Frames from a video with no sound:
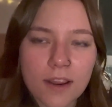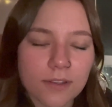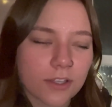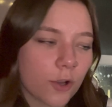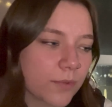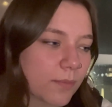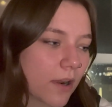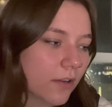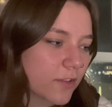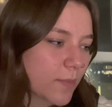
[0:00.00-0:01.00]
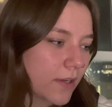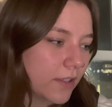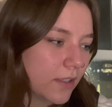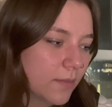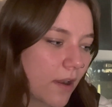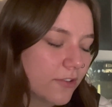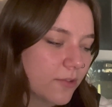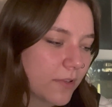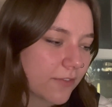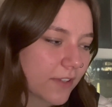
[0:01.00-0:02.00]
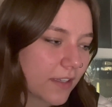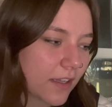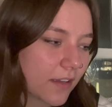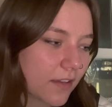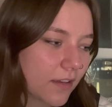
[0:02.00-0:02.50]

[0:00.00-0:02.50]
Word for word: I really hope tomorrow goes better. Tomorrow should be a fun day.